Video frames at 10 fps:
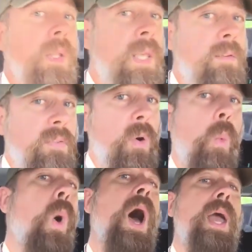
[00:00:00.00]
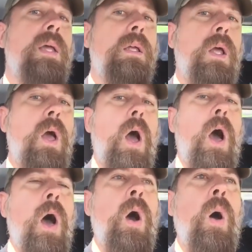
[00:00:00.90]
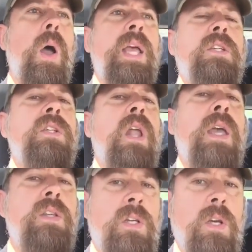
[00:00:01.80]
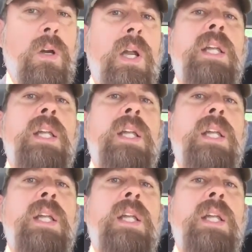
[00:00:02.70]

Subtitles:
to leave. Why? Oh, it's nice here.